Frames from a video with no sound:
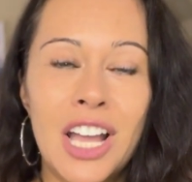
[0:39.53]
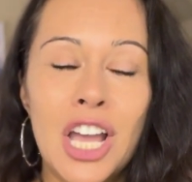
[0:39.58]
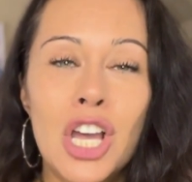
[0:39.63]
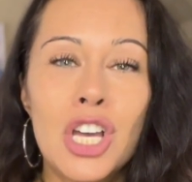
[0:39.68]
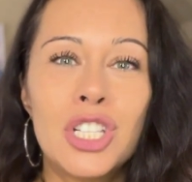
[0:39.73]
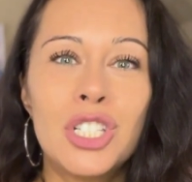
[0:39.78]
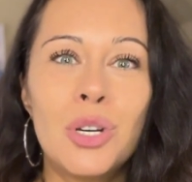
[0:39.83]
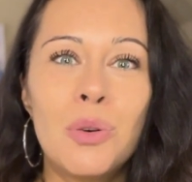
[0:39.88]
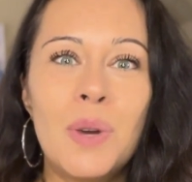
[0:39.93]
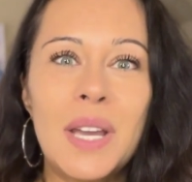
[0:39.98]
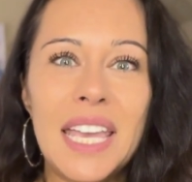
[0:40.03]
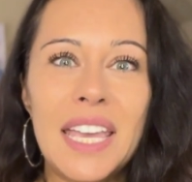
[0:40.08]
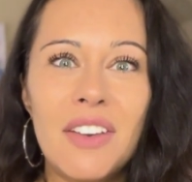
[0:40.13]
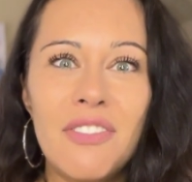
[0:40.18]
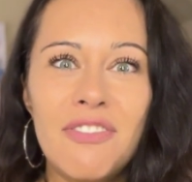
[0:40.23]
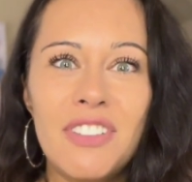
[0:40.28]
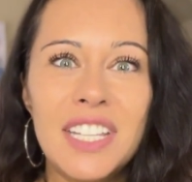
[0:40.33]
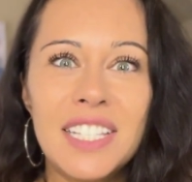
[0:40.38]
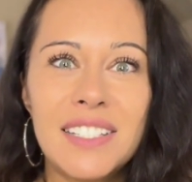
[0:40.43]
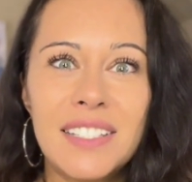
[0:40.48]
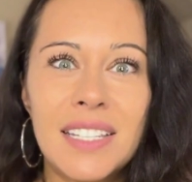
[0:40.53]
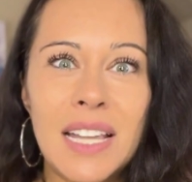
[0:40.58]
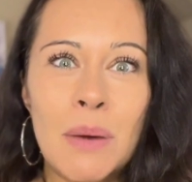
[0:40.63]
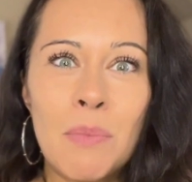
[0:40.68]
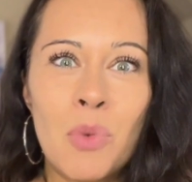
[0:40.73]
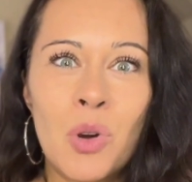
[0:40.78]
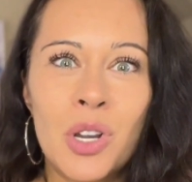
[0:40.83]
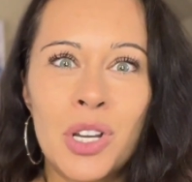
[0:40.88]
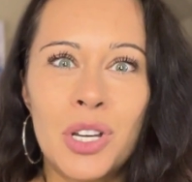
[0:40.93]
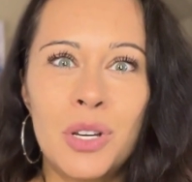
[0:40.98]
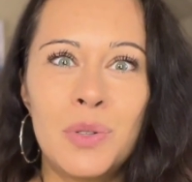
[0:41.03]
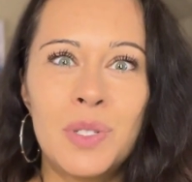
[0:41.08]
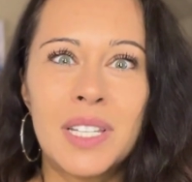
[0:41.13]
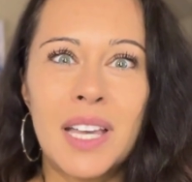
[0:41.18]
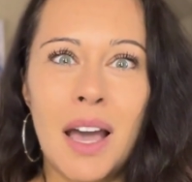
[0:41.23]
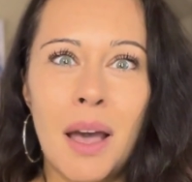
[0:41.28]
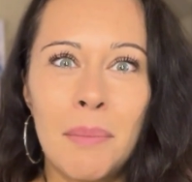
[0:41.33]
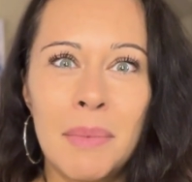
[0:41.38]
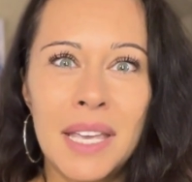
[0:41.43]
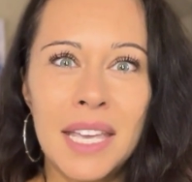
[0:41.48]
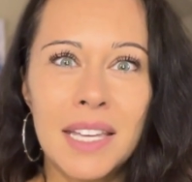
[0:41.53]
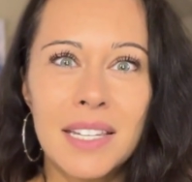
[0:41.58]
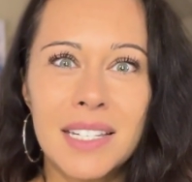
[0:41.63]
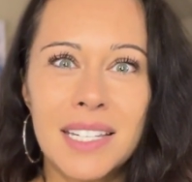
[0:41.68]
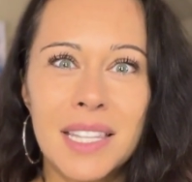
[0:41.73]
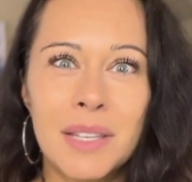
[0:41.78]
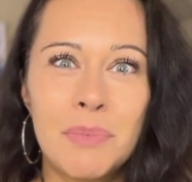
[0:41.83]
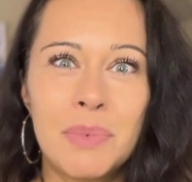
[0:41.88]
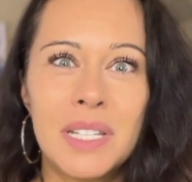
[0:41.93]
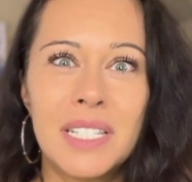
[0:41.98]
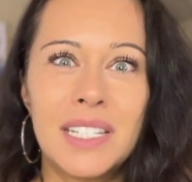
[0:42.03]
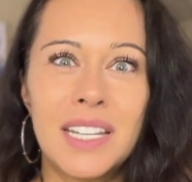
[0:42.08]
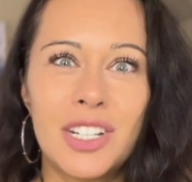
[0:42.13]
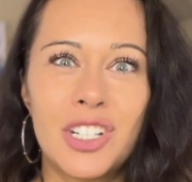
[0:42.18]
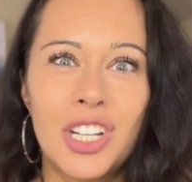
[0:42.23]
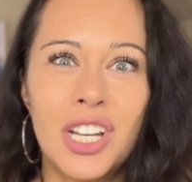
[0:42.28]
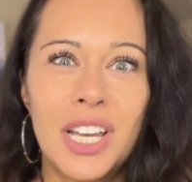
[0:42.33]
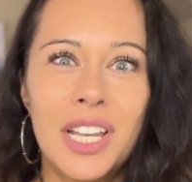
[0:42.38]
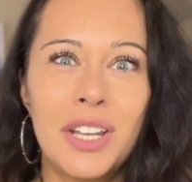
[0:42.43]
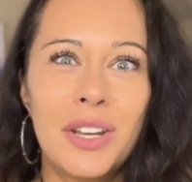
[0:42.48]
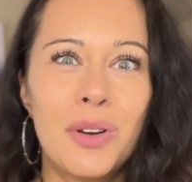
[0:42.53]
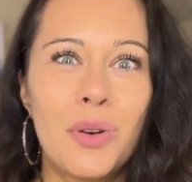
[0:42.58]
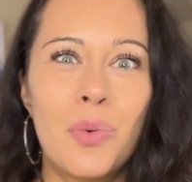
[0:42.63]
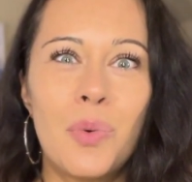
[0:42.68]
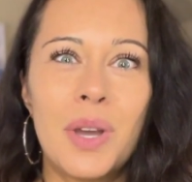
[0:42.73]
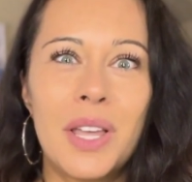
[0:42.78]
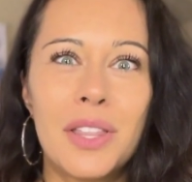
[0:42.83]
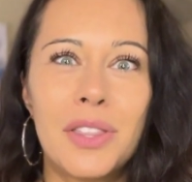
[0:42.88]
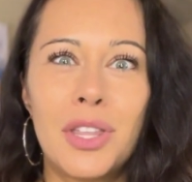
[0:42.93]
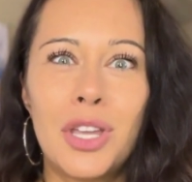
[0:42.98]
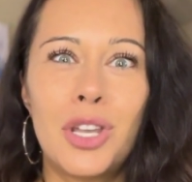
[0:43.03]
So if it's someone who's coming into the position with